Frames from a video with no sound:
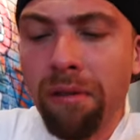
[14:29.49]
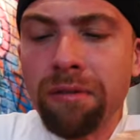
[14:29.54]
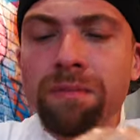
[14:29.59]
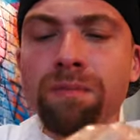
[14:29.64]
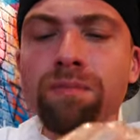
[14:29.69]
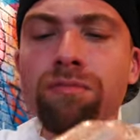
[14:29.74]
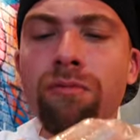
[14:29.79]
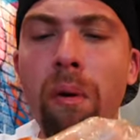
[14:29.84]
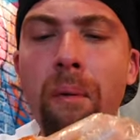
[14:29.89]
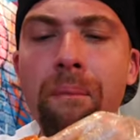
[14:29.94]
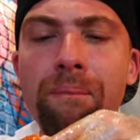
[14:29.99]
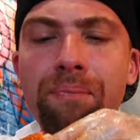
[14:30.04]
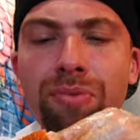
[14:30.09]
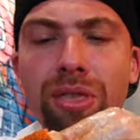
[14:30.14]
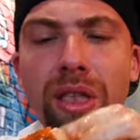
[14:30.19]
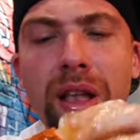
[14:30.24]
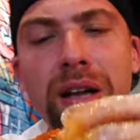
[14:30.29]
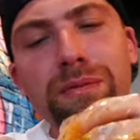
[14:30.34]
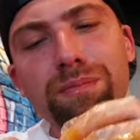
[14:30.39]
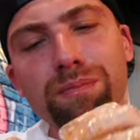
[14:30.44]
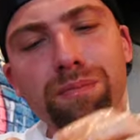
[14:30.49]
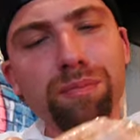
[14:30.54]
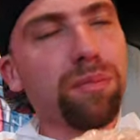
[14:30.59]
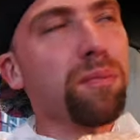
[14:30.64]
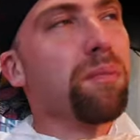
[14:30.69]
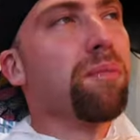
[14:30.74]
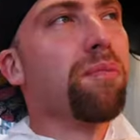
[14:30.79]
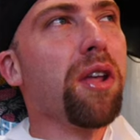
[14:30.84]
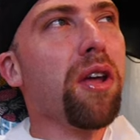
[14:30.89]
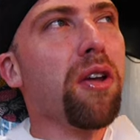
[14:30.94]

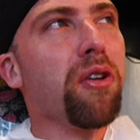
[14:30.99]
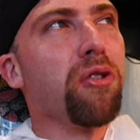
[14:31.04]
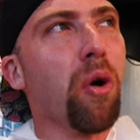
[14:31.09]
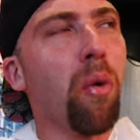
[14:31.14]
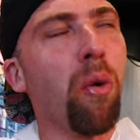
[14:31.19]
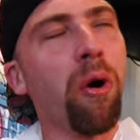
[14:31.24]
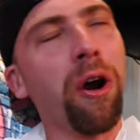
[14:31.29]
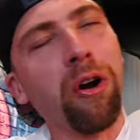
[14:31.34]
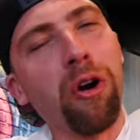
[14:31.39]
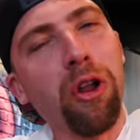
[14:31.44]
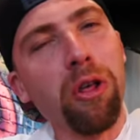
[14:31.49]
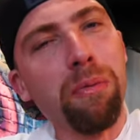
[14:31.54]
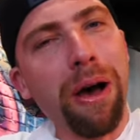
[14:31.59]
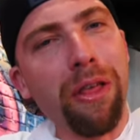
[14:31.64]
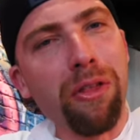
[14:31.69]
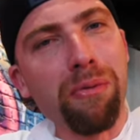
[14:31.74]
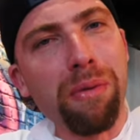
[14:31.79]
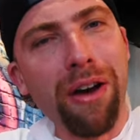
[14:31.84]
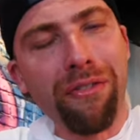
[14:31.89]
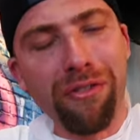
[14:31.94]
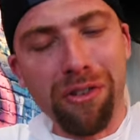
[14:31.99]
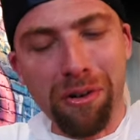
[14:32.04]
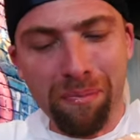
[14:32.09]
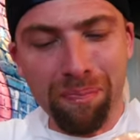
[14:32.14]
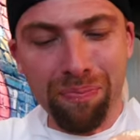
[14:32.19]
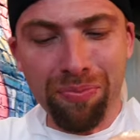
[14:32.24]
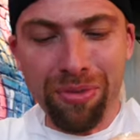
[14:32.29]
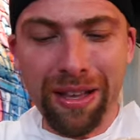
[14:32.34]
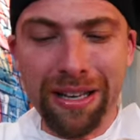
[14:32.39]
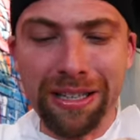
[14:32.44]
Mmm. Don't worry, I go to the bathroom after.
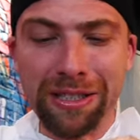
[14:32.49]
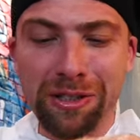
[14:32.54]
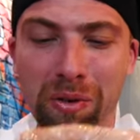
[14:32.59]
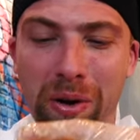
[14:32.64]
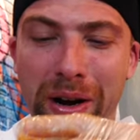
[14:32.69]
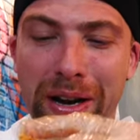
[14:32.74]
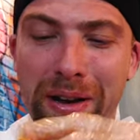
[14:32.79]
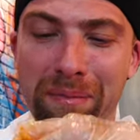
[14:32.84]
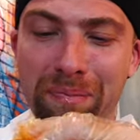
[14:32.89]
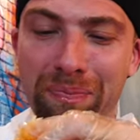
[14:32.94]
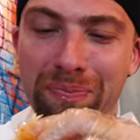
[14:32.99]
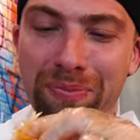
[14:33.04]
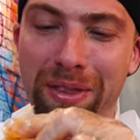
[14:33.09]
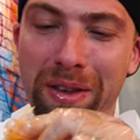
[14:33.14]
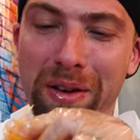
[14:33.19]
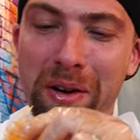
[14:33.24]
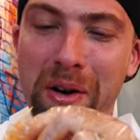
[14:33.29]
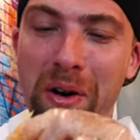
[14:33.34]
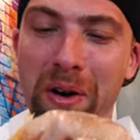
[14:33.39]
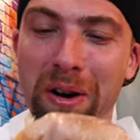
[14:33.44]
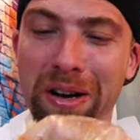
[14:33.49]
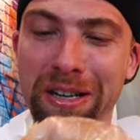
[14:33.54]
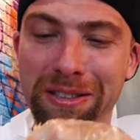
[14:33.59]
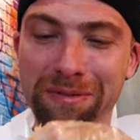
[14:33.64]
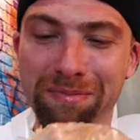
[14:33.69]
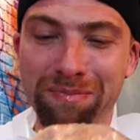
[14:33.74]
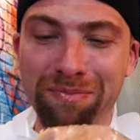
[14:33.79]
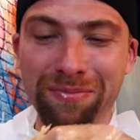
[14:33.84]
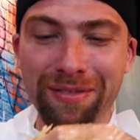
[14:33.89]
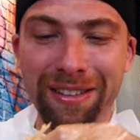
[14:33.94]
It is great. Oh,
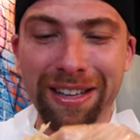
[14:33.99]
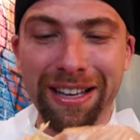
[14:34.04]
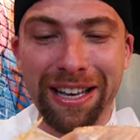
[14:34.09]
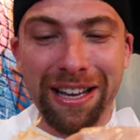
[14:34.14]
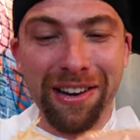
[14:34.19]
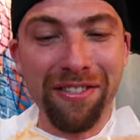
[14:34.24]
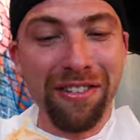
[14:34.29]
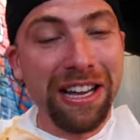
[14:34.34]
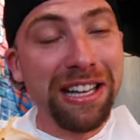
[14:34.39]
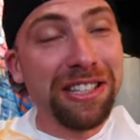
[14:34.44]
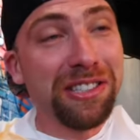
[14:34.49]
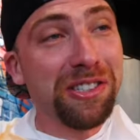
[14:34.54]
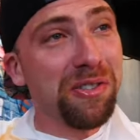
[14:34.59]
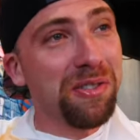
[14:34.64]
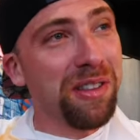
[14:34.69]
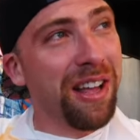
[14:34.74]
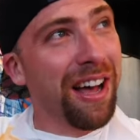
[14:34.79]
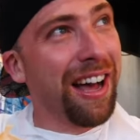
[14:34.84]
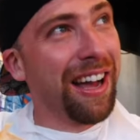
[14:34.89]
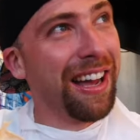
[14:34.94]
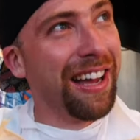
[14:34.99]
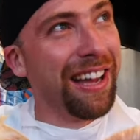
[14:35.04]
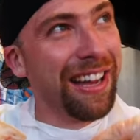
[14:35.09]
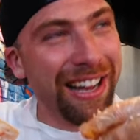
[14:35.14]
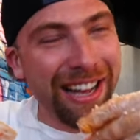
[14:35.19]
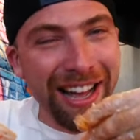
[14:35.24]
it even hits you in the eye.